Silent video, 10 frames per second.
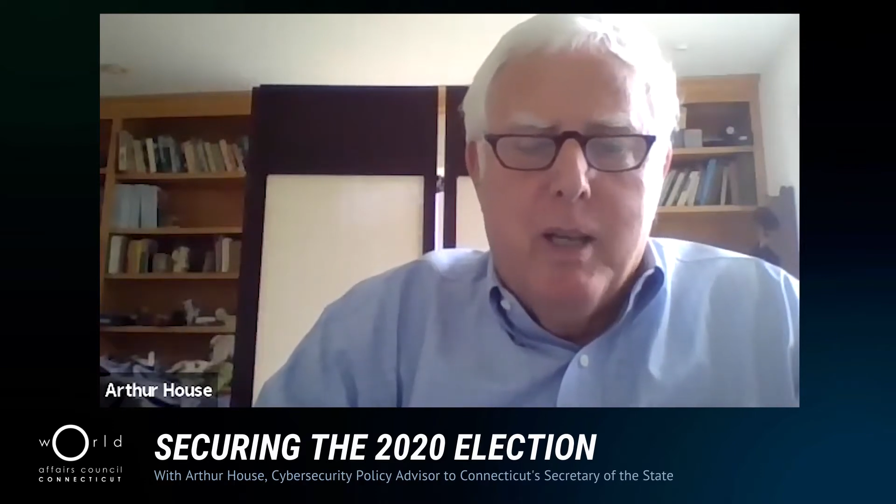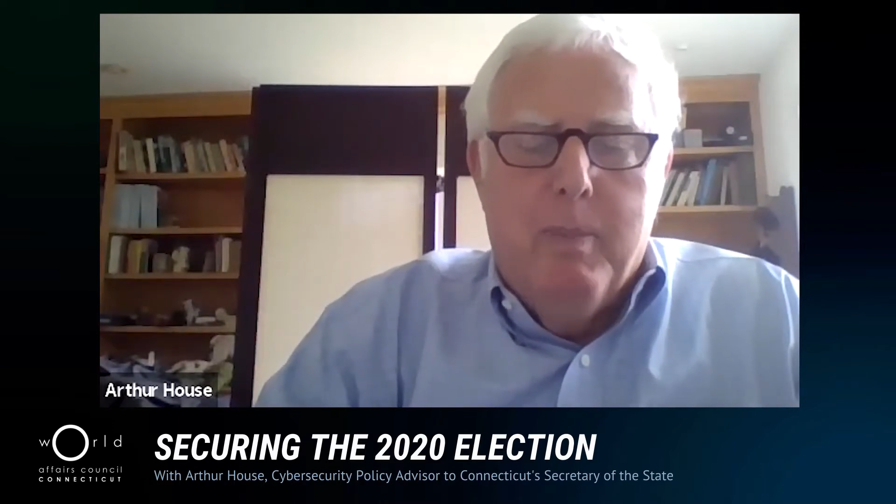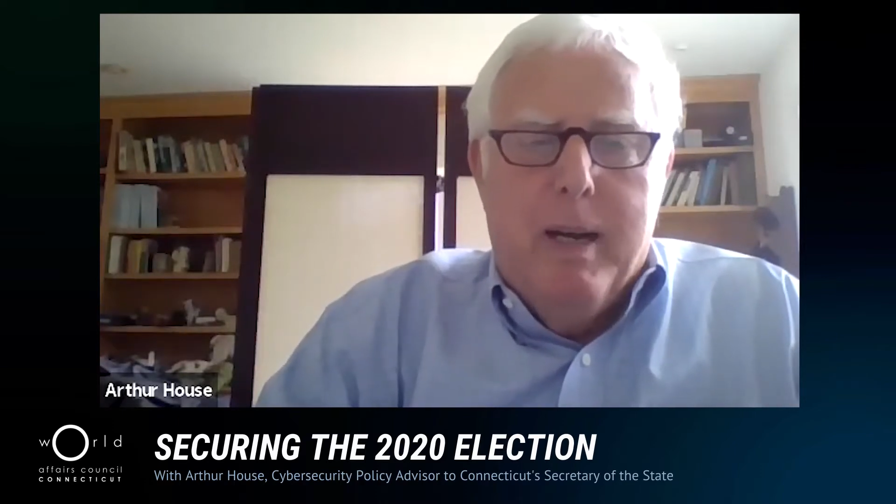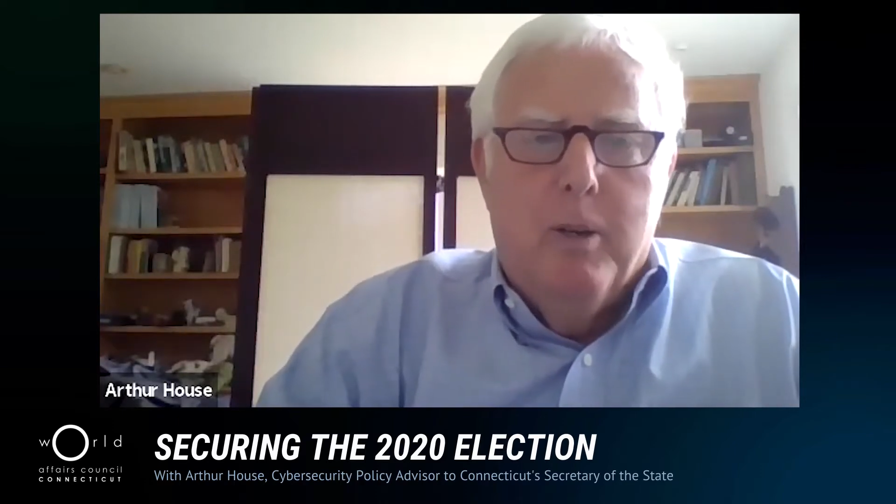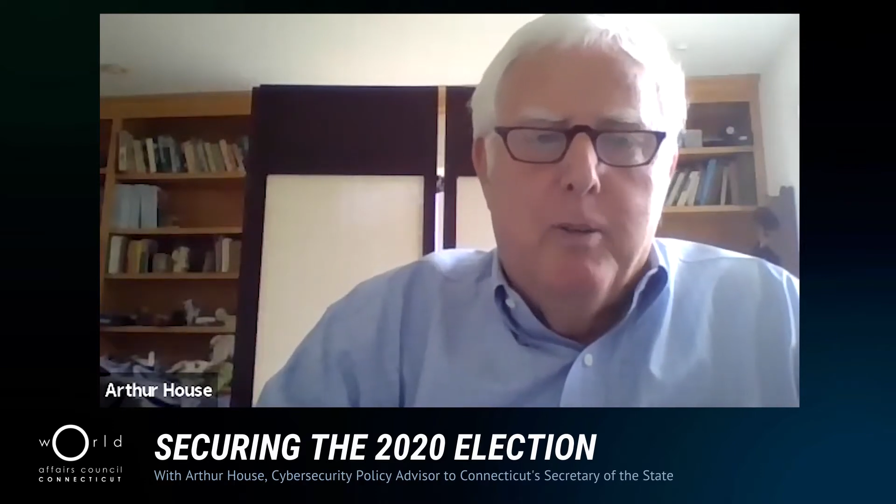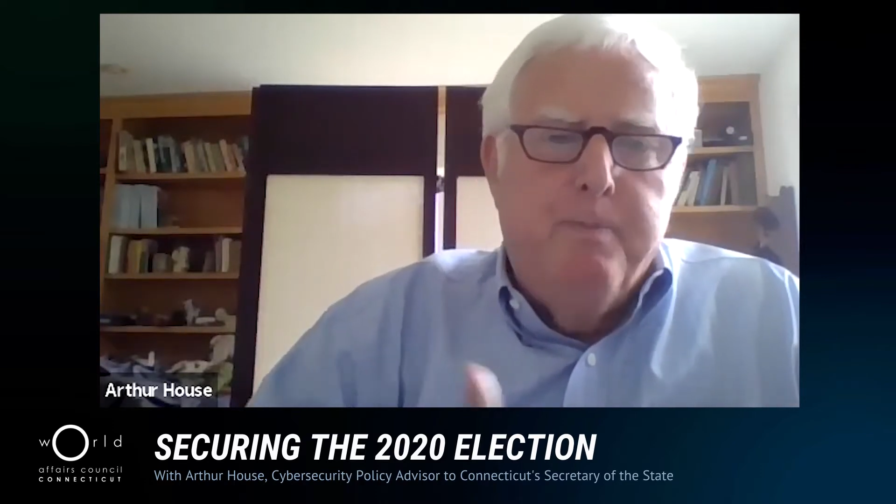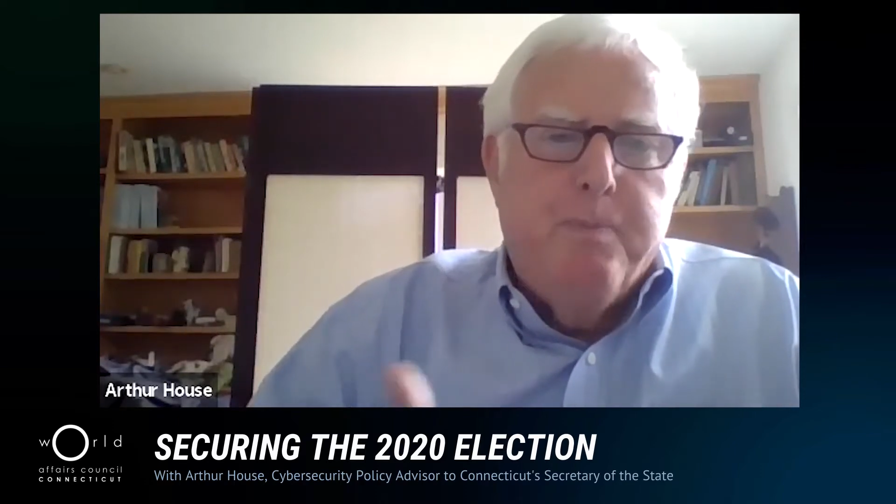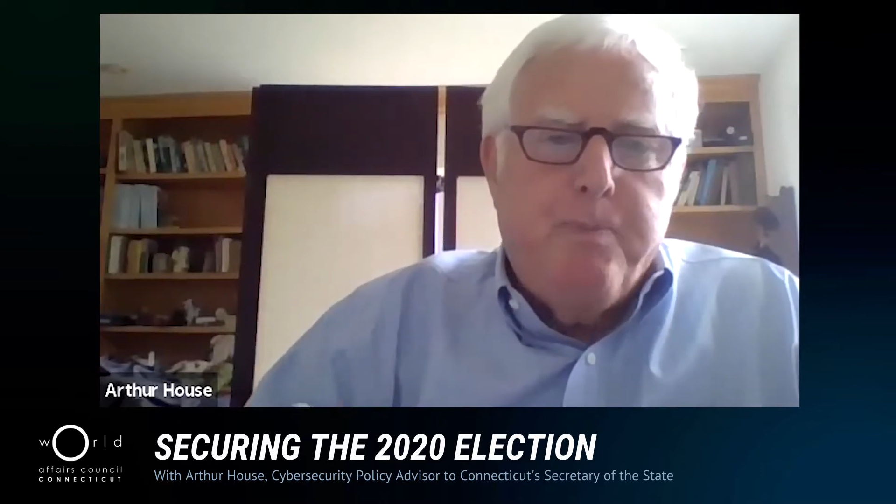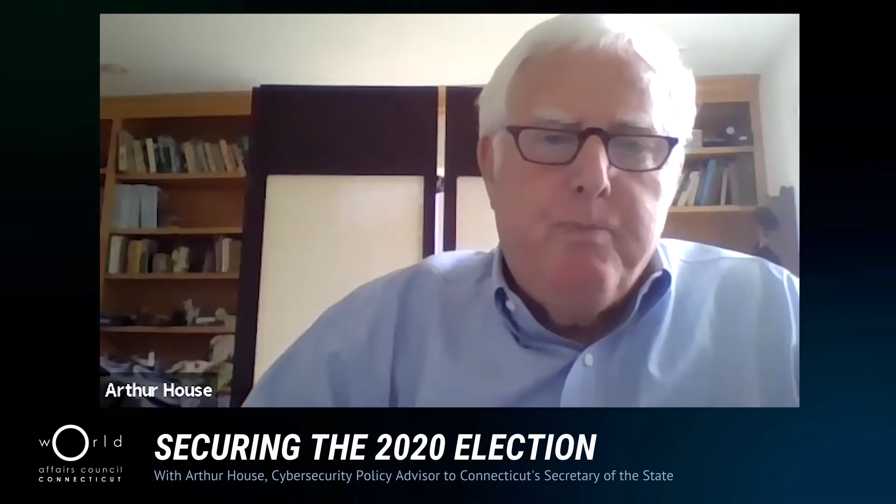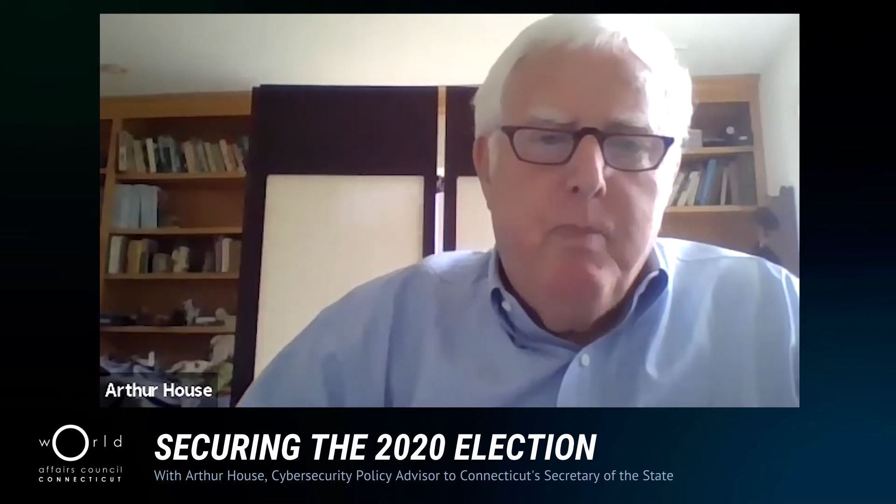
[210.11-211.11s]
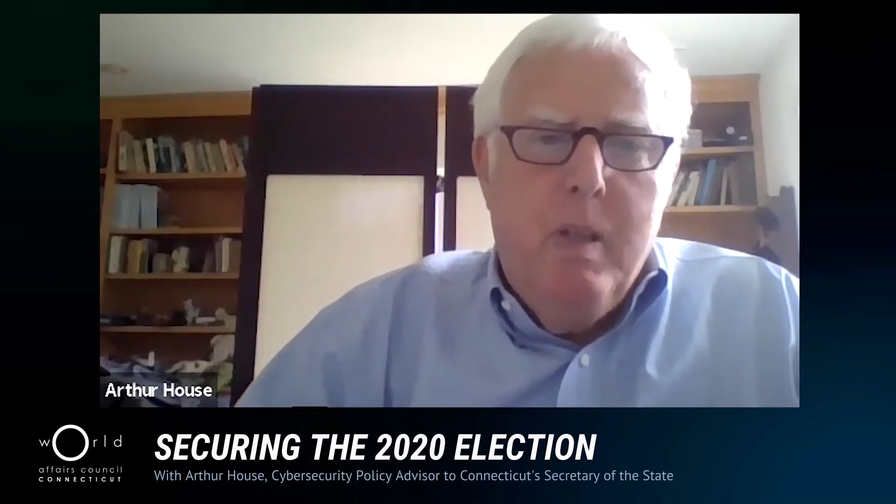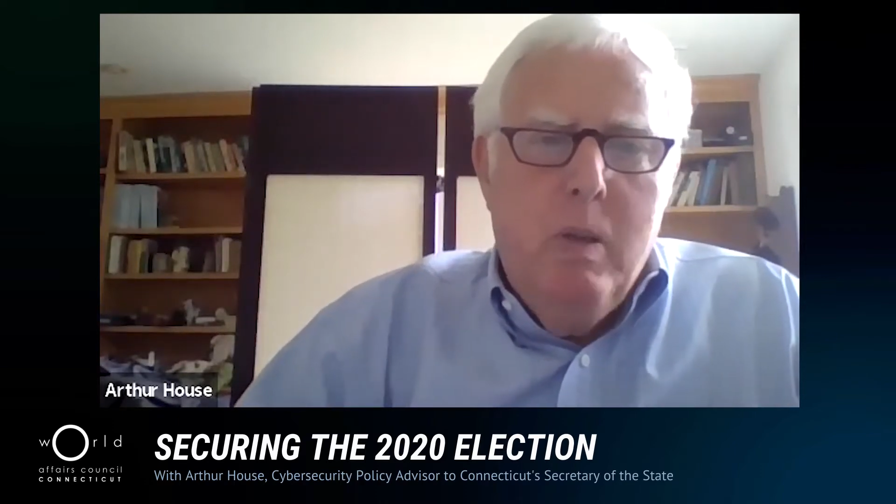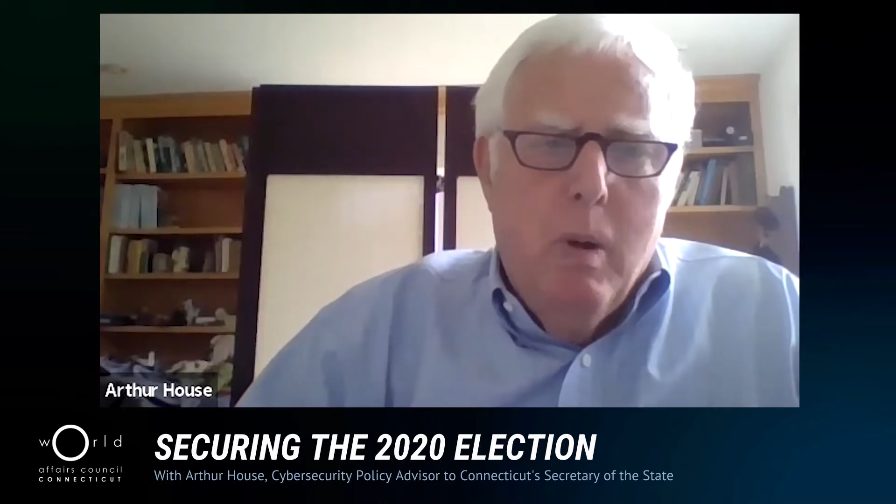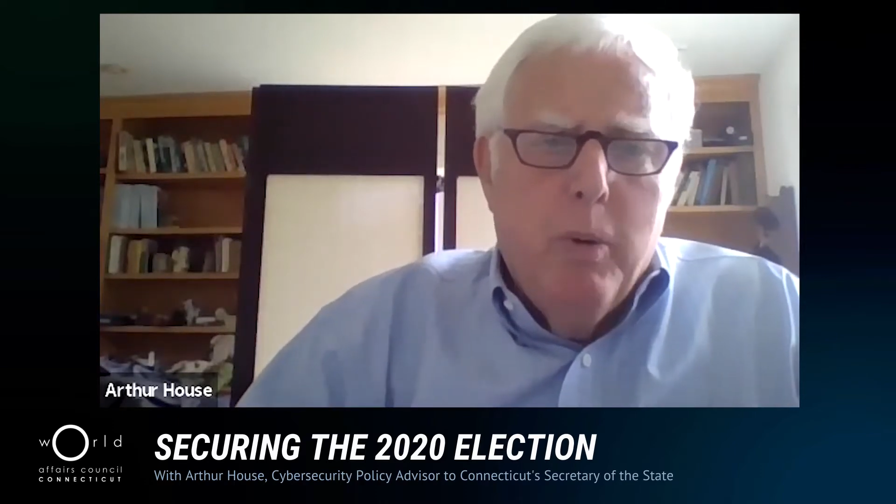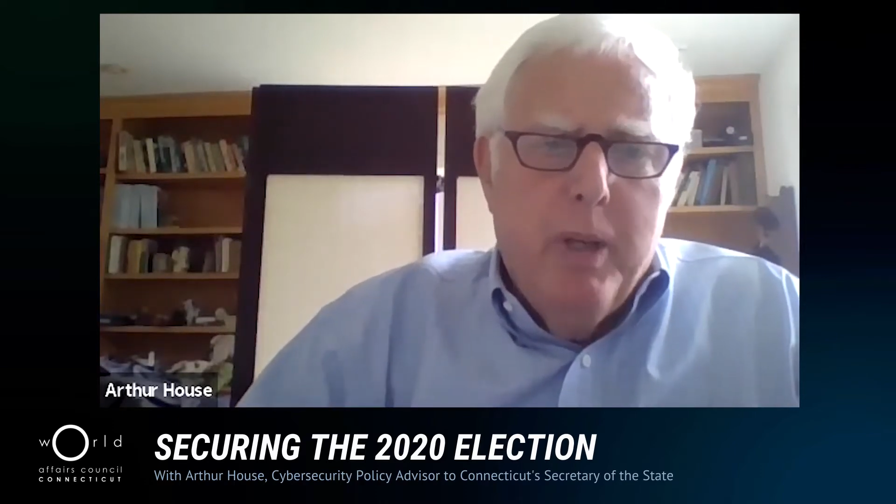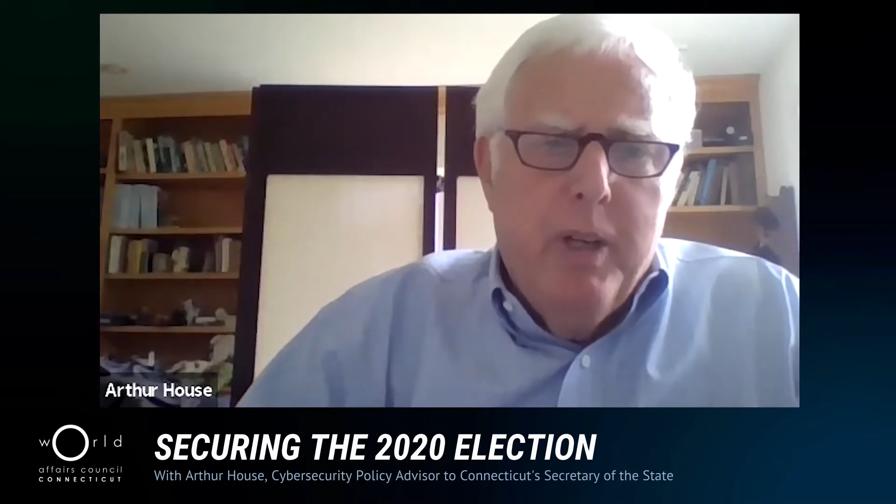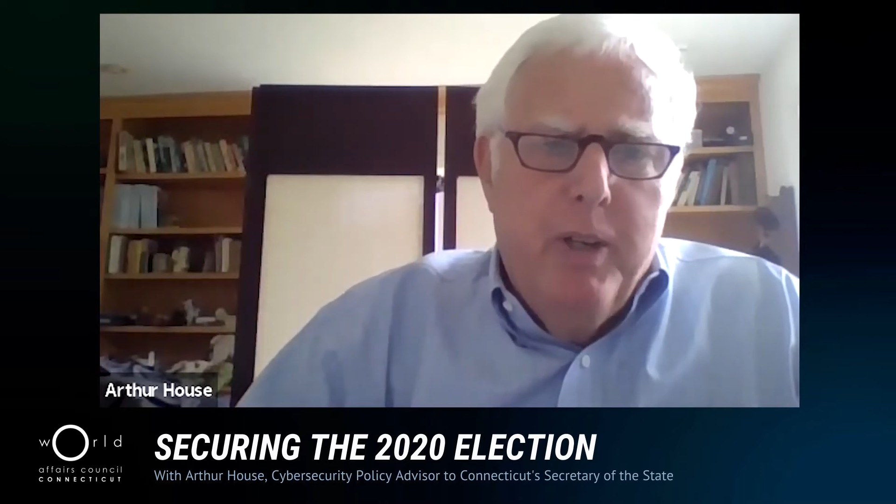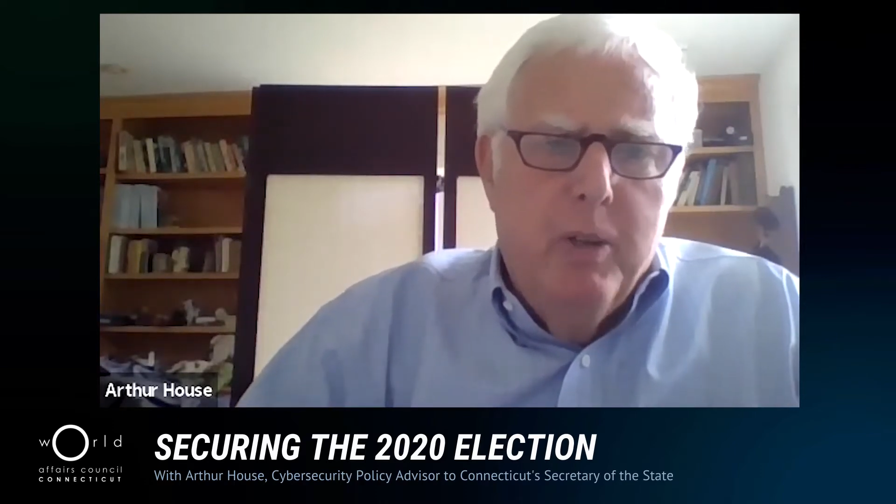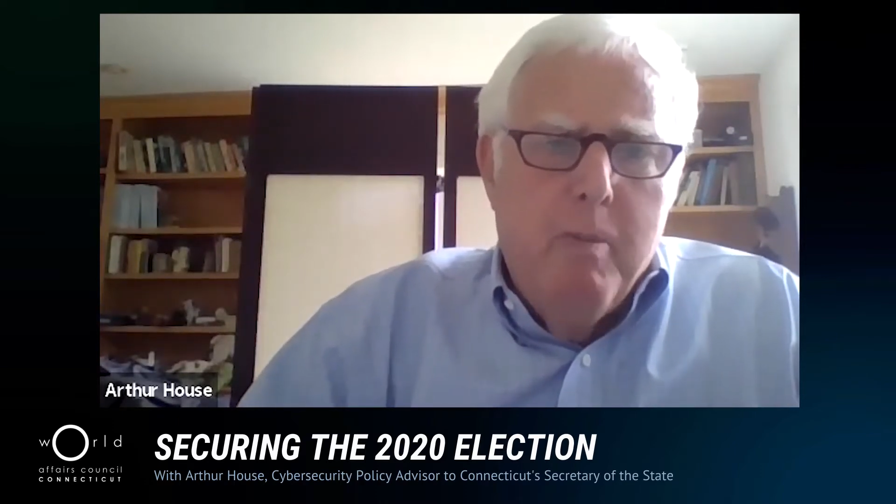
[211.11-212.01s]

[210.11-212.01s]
about what we're going to do.